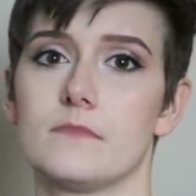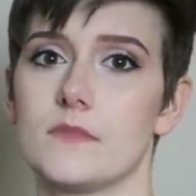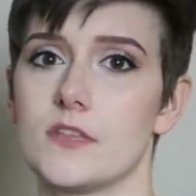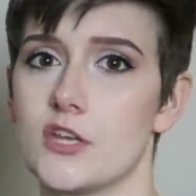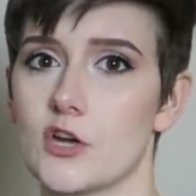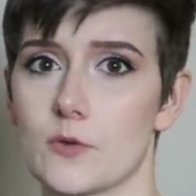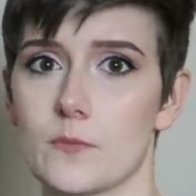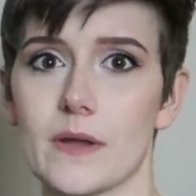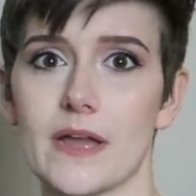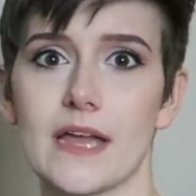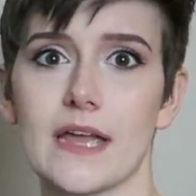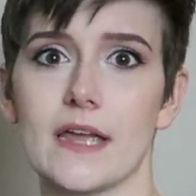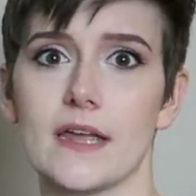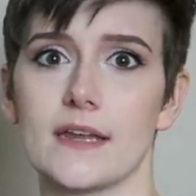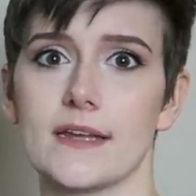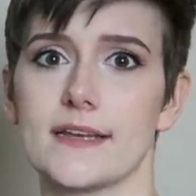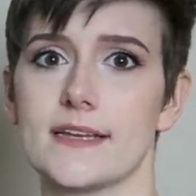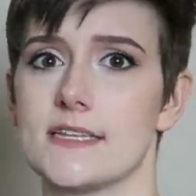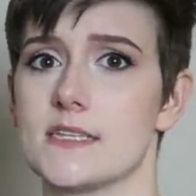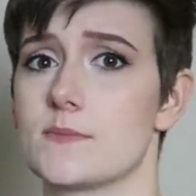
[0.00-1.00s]
your
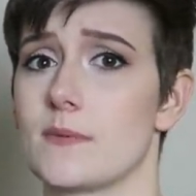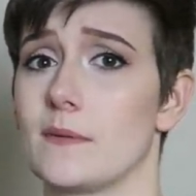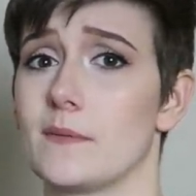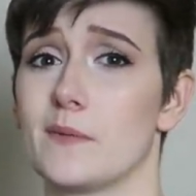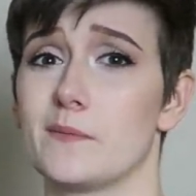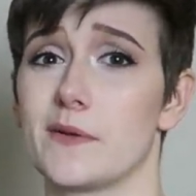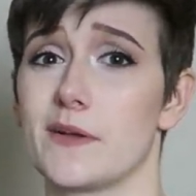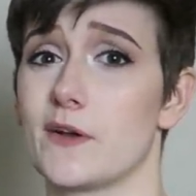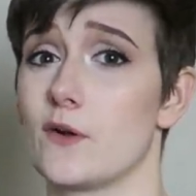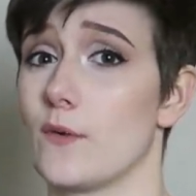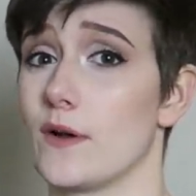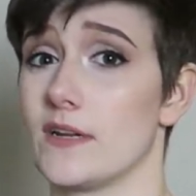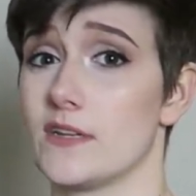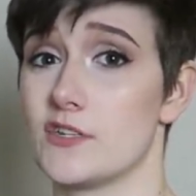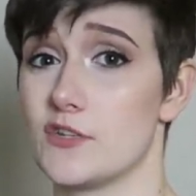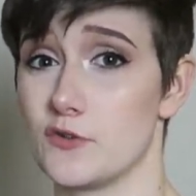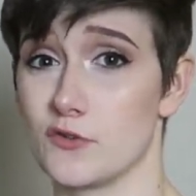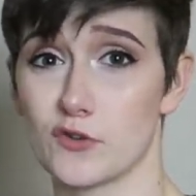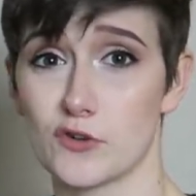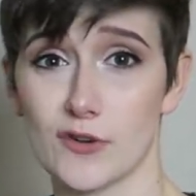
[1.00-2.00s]
paint is probably going
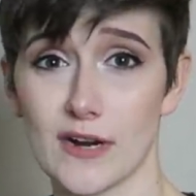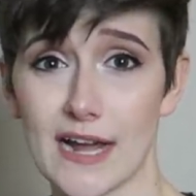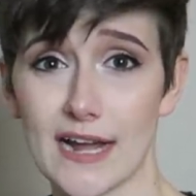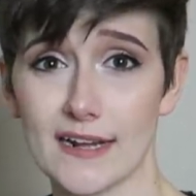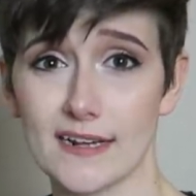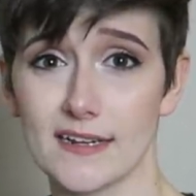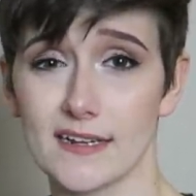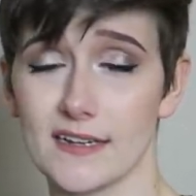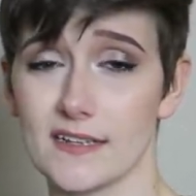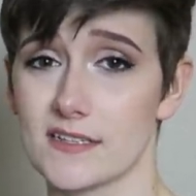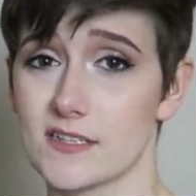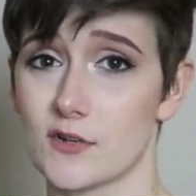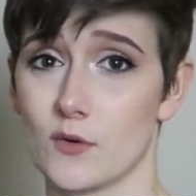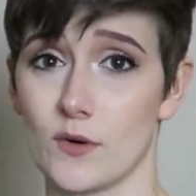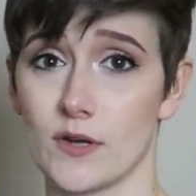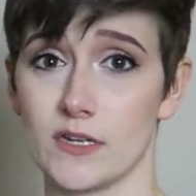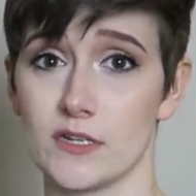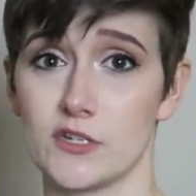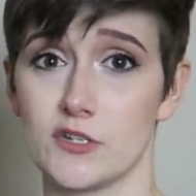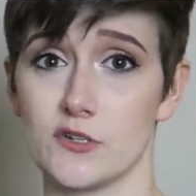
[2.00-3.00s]
to crack, it's
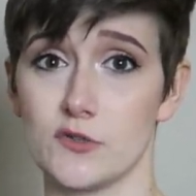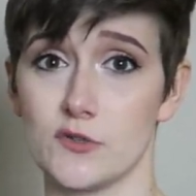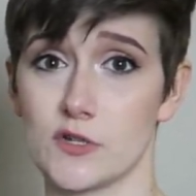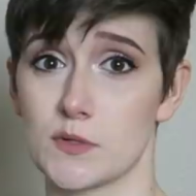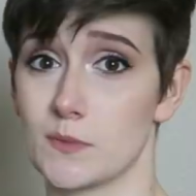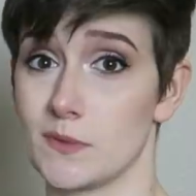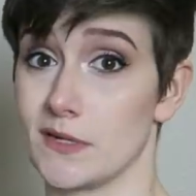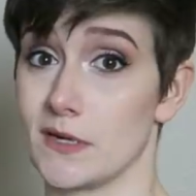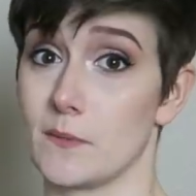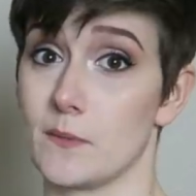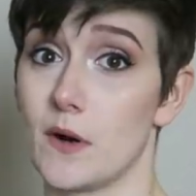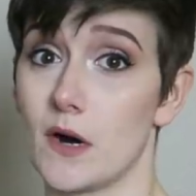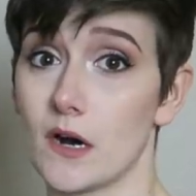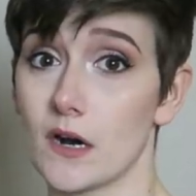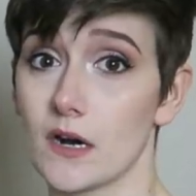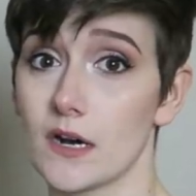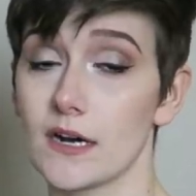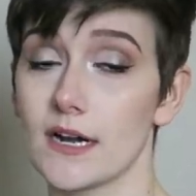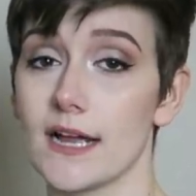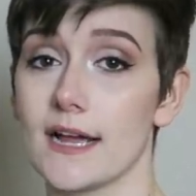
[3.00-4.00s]
going to split
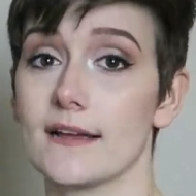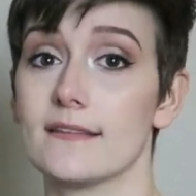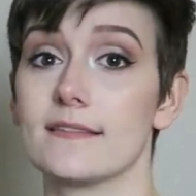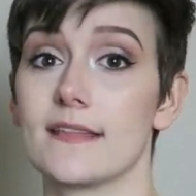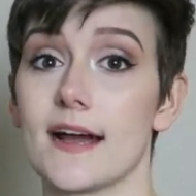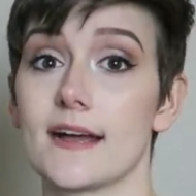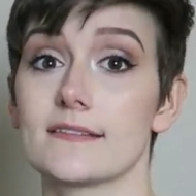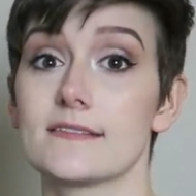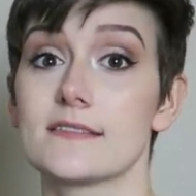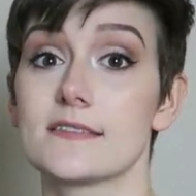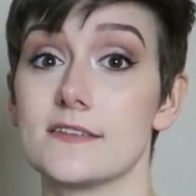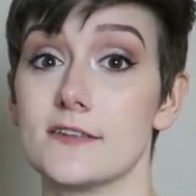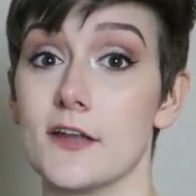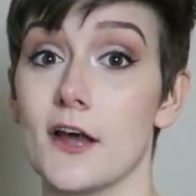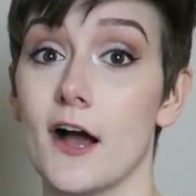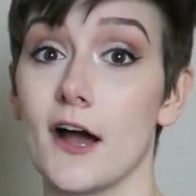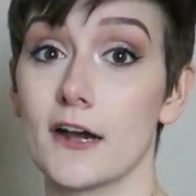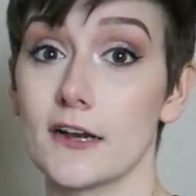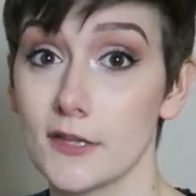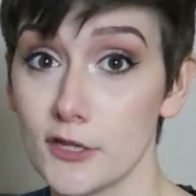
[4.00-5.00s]
apart, and that's
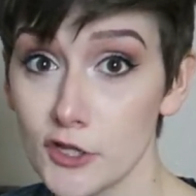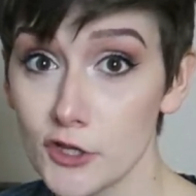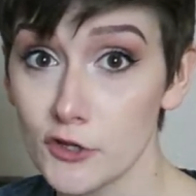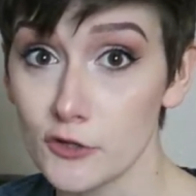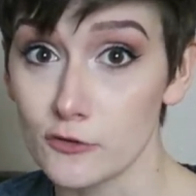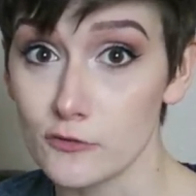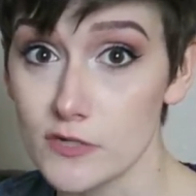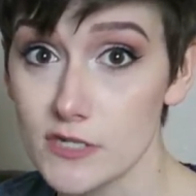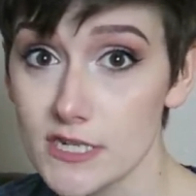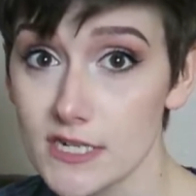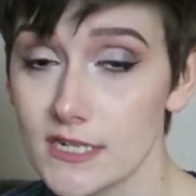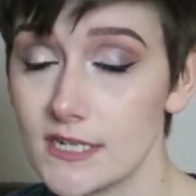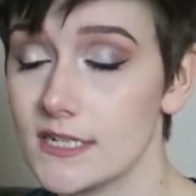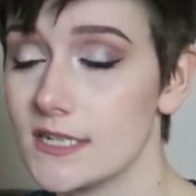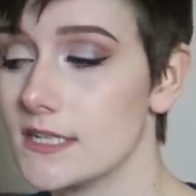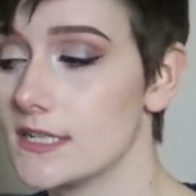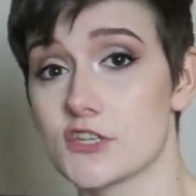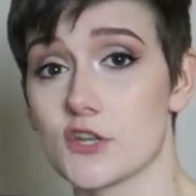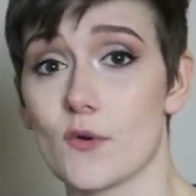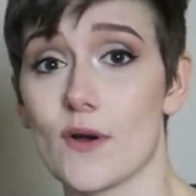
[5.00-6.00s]
not cute.
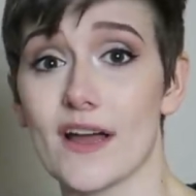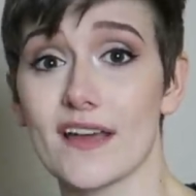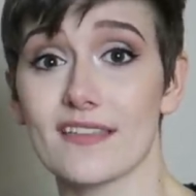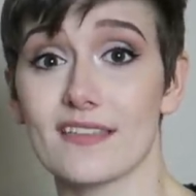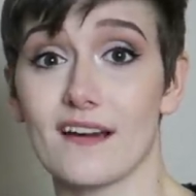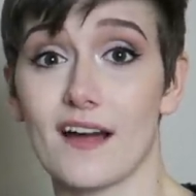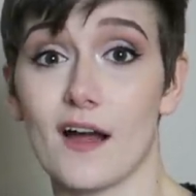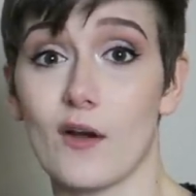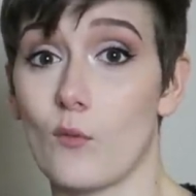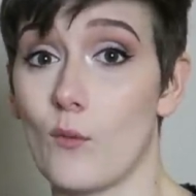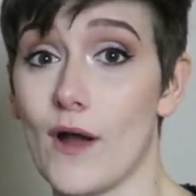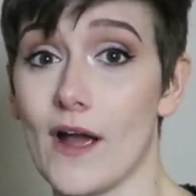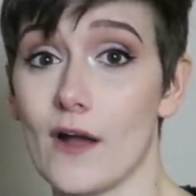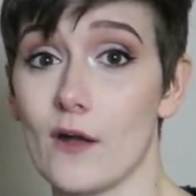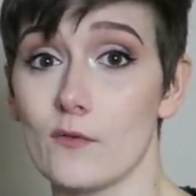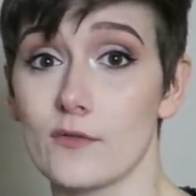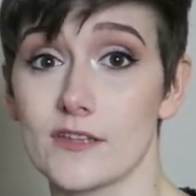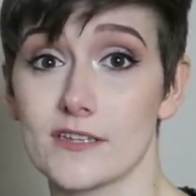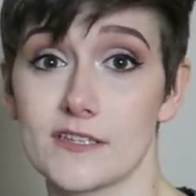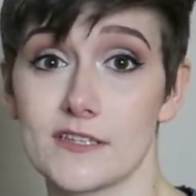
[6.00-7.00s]
So I thought,
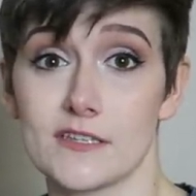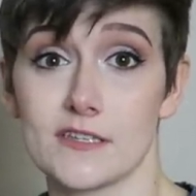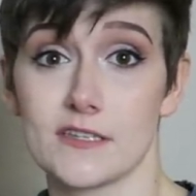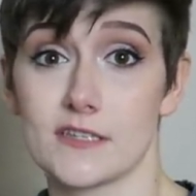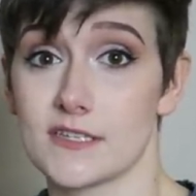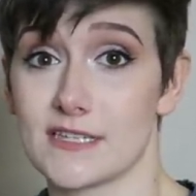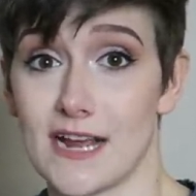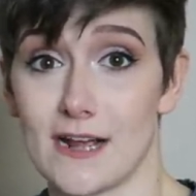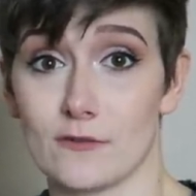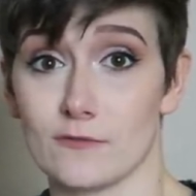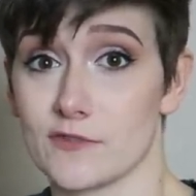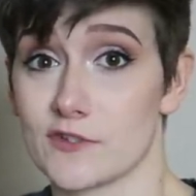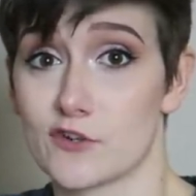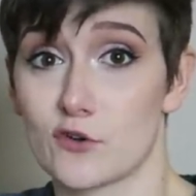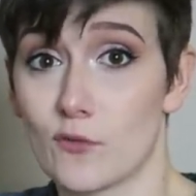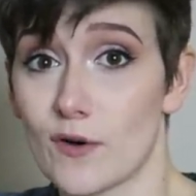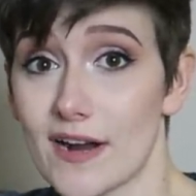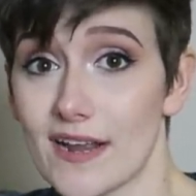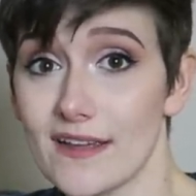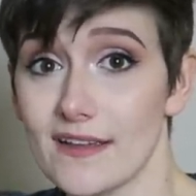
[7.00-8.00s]
wow, this is sounds
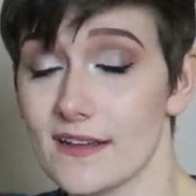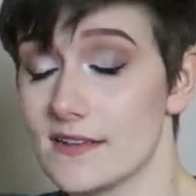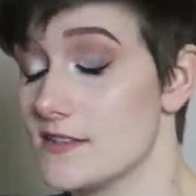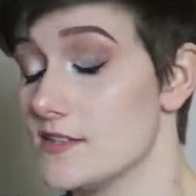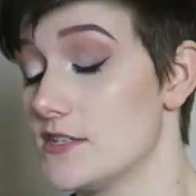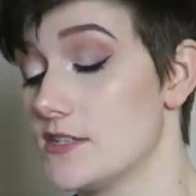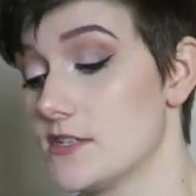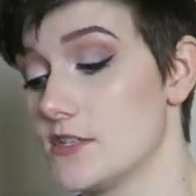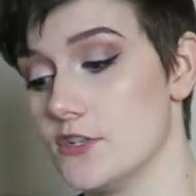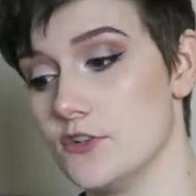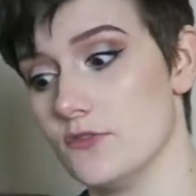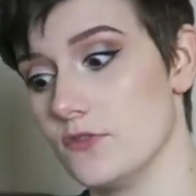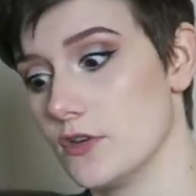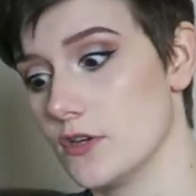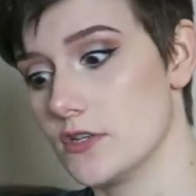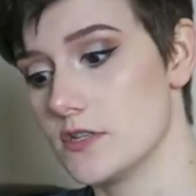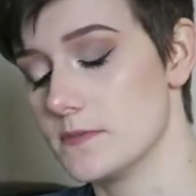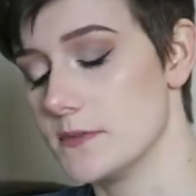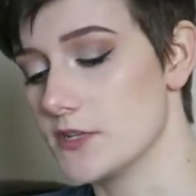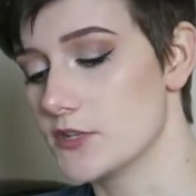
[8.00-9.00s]
great. It's too
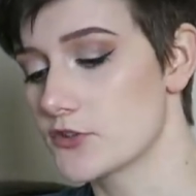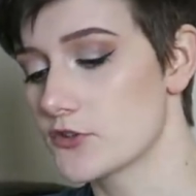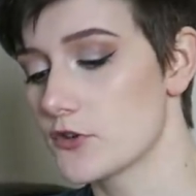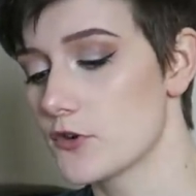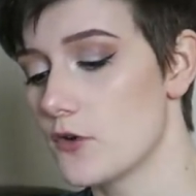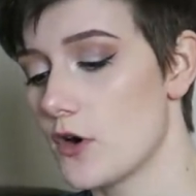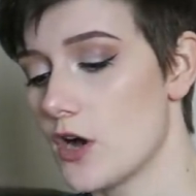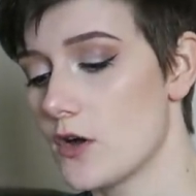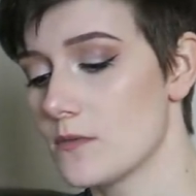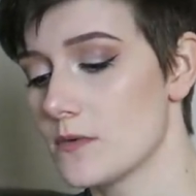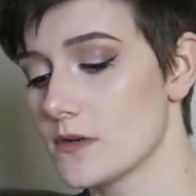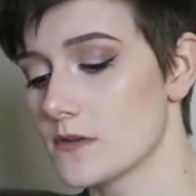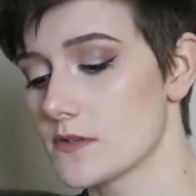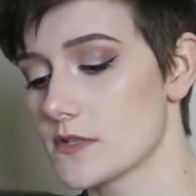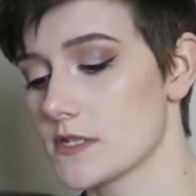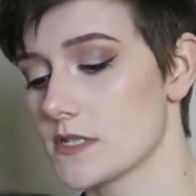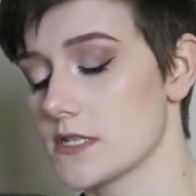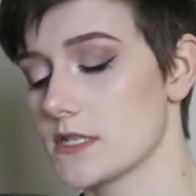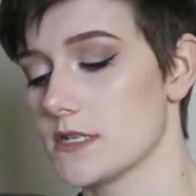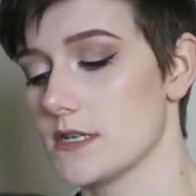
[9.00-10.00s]
good to be true
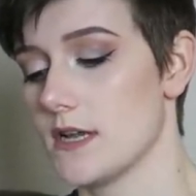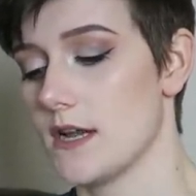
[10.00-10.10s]
almost.